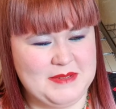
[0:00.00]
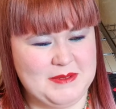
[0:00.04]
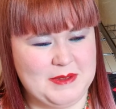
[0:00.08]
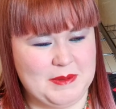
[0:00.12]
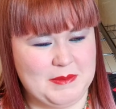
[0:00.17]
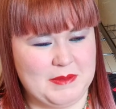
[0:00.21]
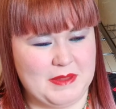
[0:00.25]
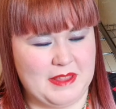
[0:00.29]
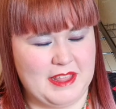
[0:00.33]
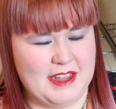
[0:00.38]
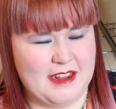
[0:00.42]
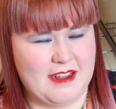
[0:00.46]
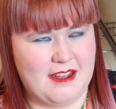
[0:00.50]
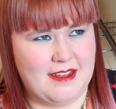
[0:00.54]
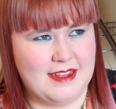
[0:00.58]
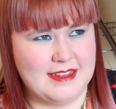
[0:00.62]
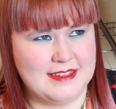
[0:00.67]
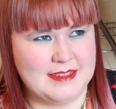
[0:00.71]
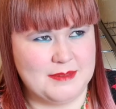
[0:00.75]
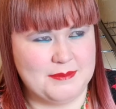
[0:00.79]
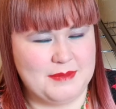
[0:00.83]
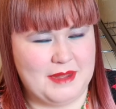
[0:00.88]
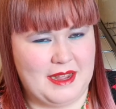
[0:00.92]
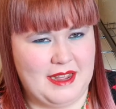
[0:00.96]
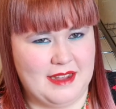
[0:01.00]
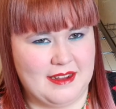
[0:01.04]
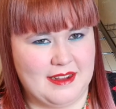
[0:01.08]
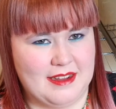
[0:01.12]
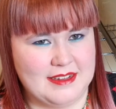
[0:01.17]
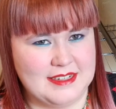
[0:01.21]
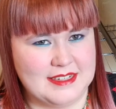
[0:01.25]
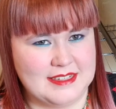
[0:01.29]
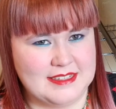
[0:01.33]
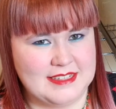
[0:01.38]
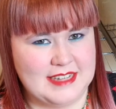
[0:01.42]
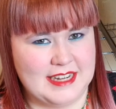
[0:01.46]
People are like, oh, it's a bug, I'll
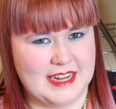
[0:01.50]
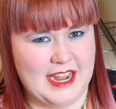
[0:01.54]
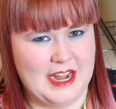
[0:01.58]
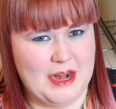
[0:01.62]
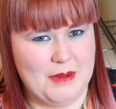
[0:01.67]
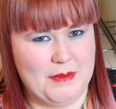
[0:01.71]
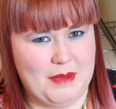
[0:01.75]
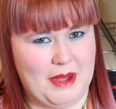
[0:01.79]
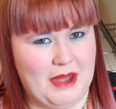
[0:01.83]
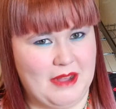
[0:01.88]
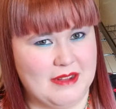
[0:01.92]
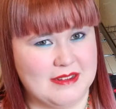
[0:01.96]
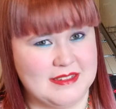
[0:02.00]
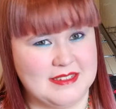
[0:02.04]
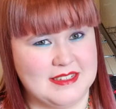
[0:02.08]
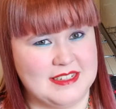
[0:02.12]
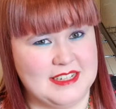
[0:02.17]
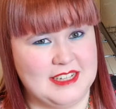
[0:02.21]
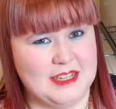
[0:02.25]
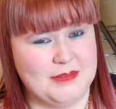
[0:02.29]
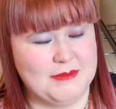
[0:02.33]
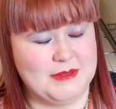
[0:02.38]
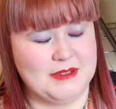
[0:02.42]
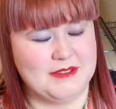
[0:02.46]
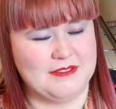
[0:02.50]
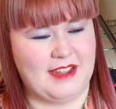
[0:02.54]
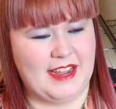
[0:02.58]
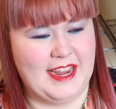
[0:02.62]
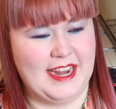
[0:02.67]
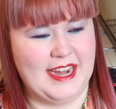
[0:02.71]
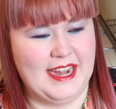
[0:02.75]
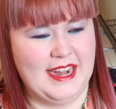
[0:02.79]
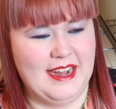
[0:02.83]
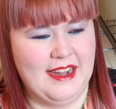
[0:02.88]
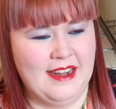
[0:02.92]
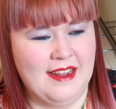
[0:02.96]
just stick it in a box and it'll be
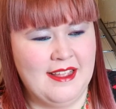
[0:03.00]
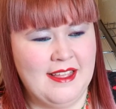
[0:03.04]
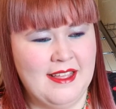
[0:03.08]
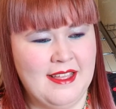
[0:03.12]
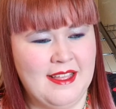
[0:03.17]
fine.